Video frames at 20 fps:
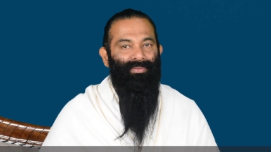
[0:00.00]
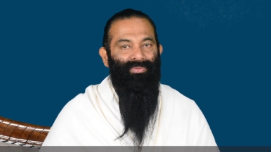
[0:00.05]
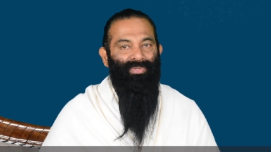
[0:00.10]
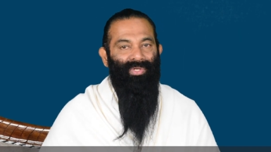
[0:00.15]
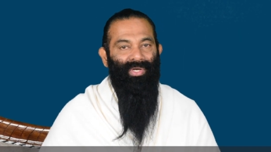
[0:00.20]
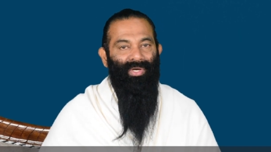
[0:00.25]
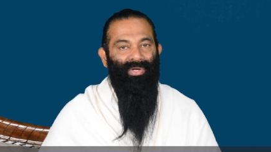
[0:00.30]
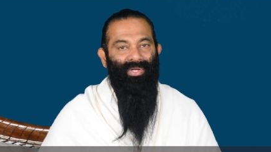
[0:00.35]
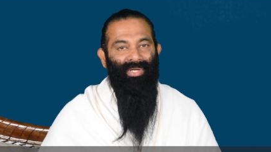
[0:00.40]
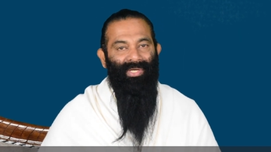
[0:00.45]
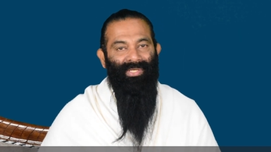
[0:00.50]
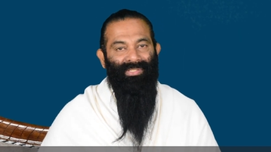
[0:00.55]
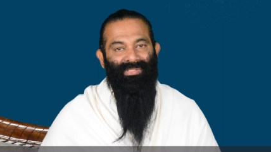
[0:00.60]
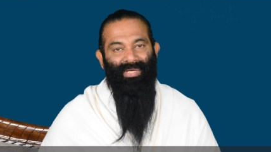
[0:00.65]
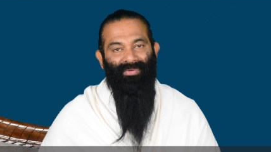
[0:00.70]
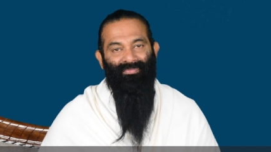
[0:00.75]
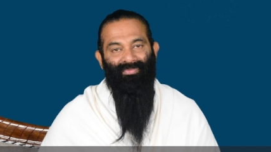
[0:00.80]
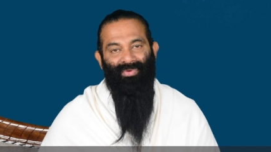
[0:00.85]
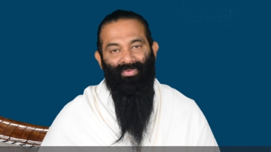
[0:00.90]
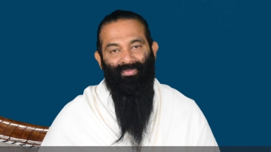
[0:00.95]
Theory is
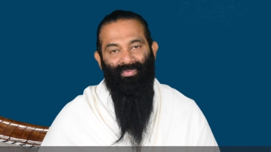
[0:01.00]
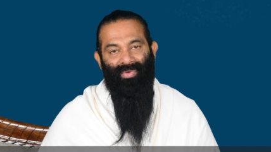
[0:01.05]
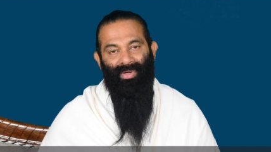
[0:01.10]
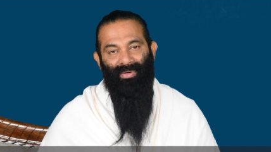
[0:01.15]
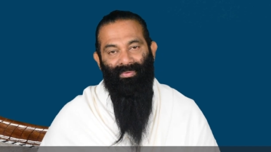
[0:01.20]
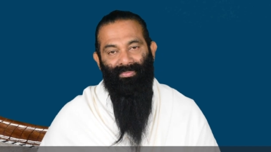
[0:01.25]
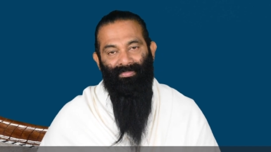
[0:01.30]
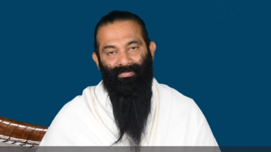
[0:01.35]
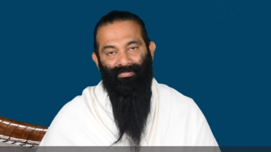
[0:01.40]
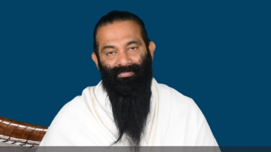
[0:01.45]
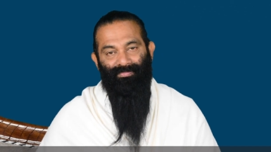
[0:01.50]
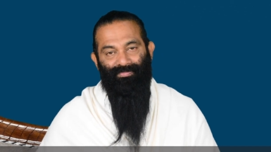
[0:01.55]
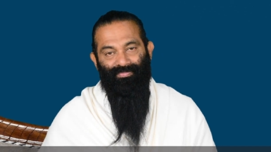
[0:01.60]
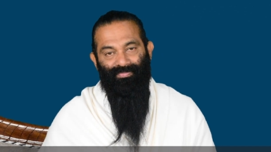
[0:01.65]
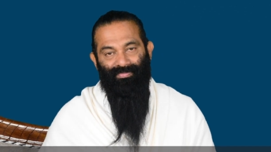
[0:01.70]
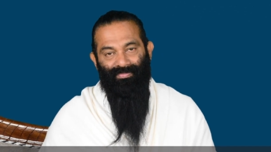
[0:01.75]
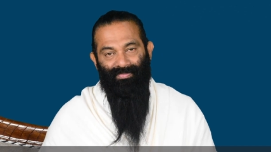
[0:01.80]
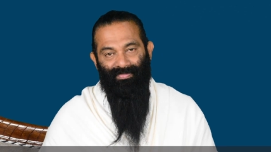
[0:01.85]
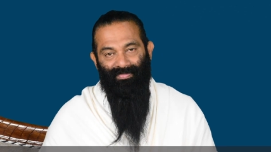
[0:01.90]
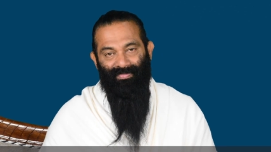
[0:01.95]
everywhere
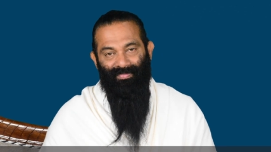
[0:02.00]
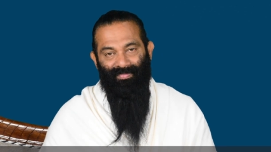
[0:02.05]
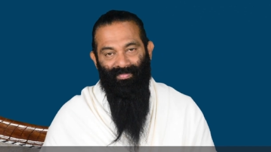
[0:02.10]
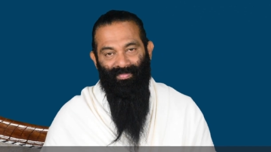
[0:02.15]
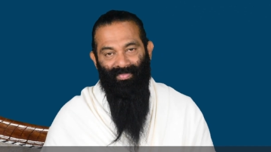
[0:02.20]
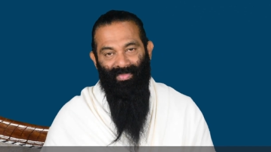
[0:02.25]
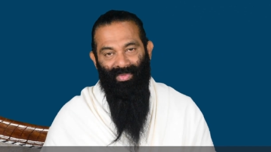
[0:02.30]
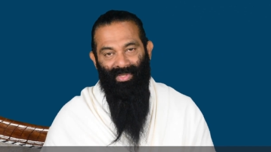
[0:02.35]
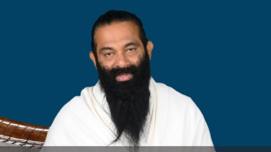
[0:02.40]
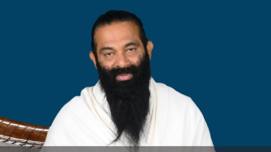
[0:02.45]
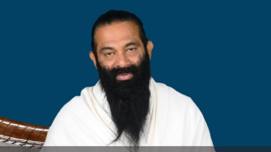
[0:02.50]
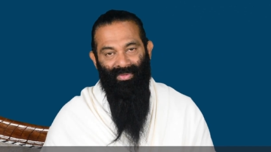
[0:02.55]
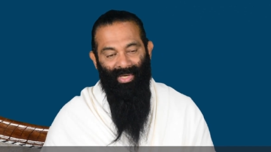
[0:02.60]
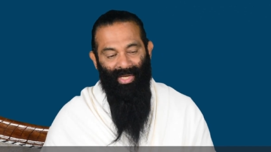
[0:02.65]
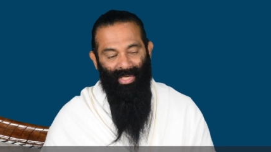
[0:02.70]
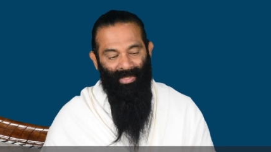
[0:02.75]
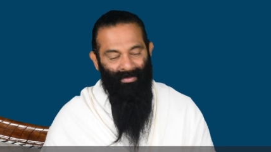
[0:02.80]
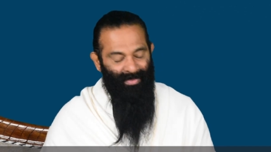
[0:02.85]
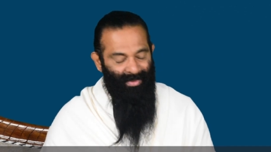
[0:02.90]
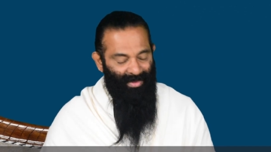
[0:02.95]
in the
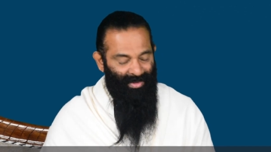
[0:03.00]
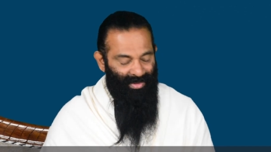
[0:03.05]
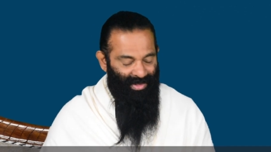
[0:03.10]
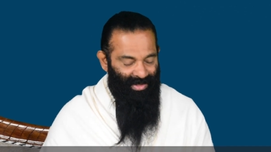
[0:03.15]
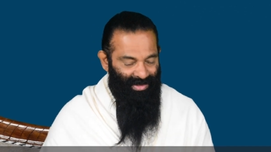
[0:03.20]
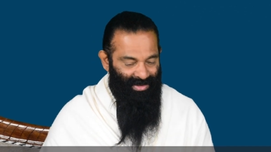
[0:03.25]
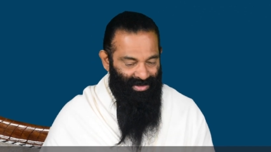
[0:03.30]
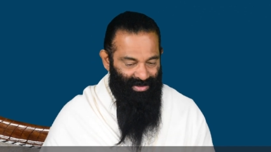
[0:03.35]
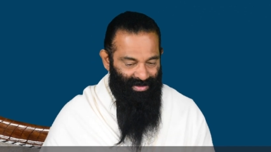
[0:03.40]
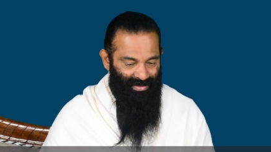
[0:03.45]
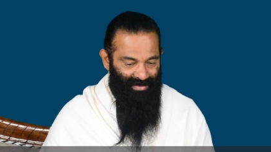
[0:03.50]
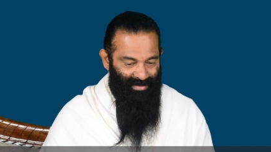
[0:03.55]
libraries.